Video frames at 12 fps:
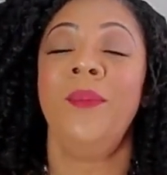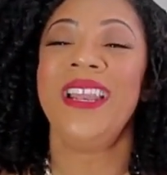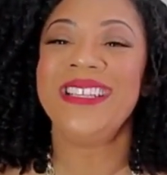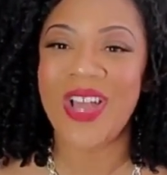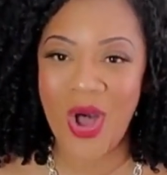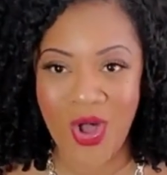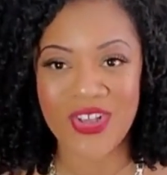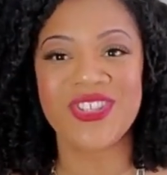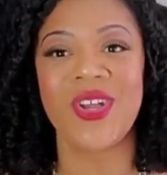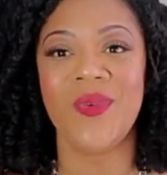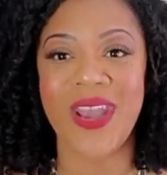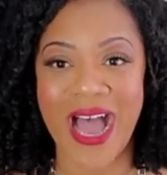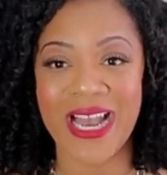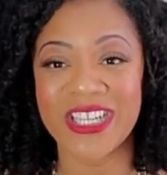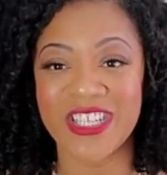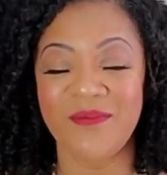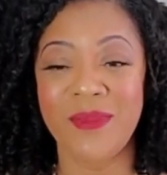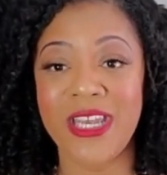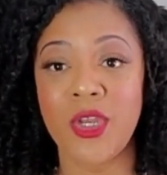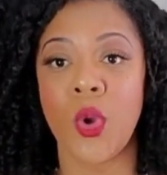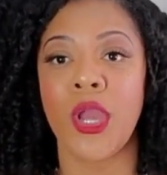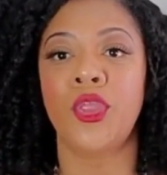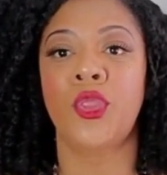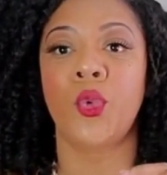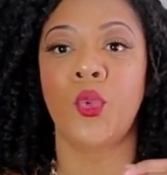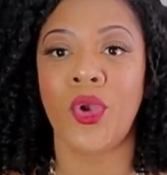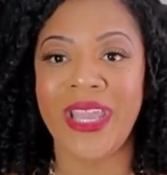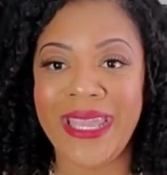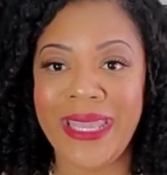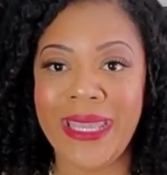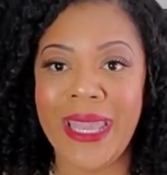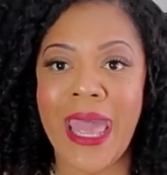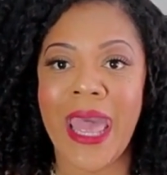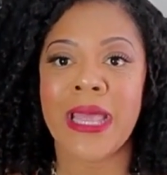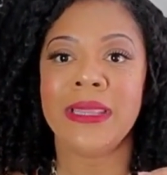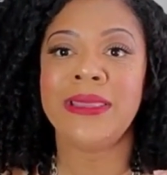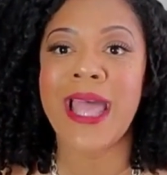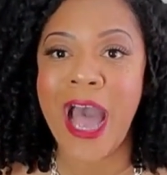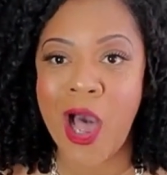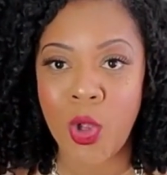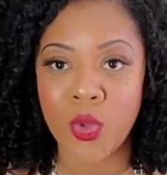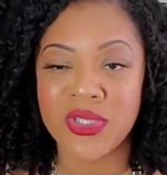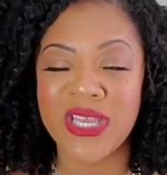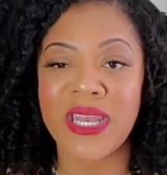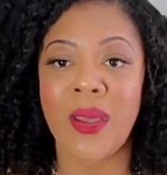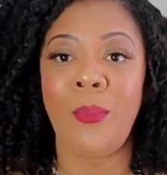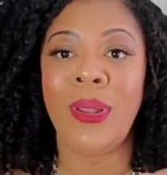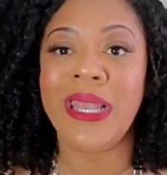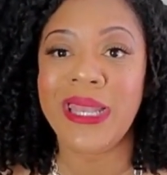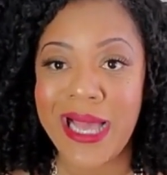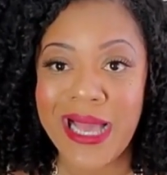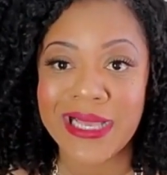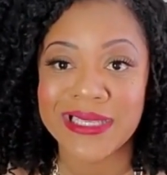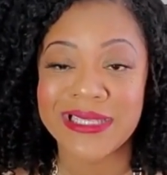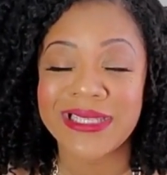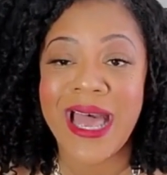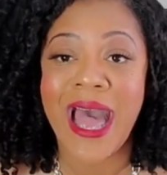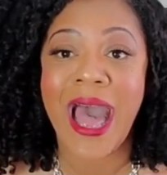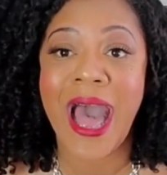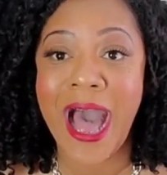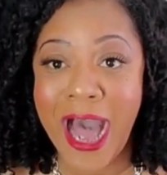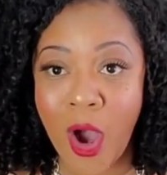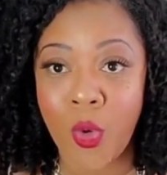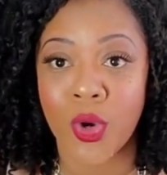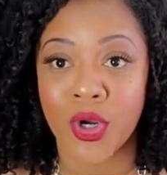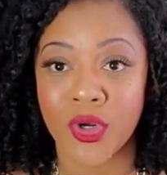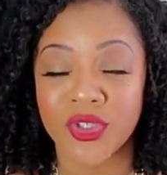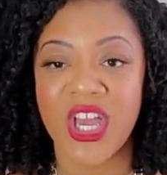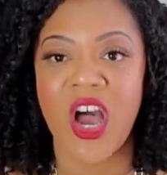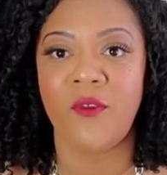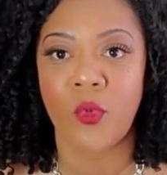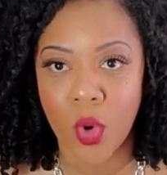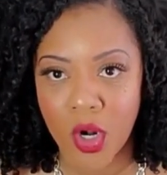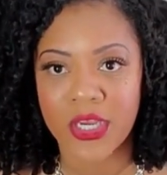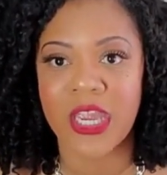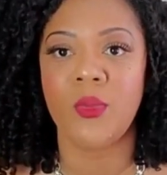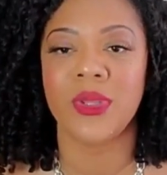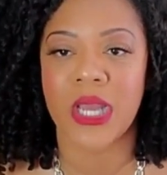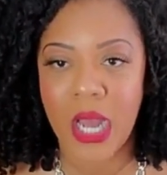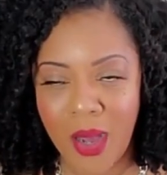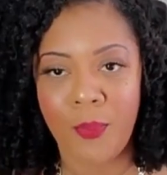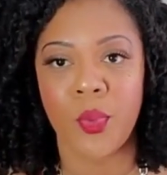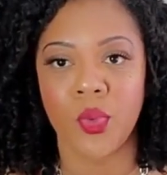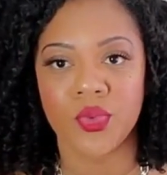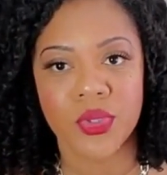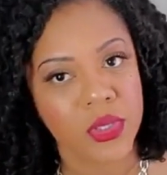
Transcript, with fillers: but it's also knowledge of me doing 3,000 plus hours of working with couples.